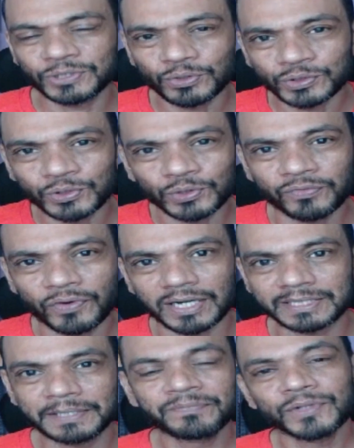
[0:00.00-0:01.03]
So
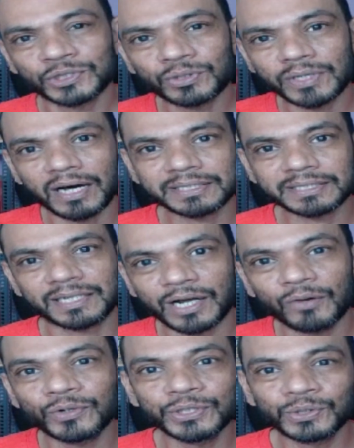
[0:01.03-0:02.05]
I asked her,
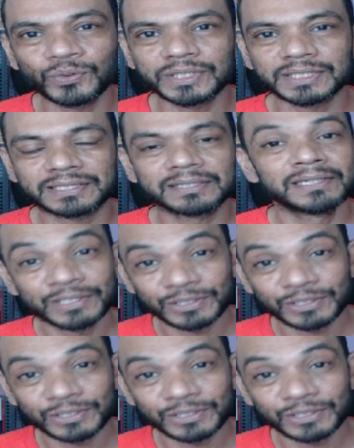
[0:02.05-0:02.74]
how do you do this?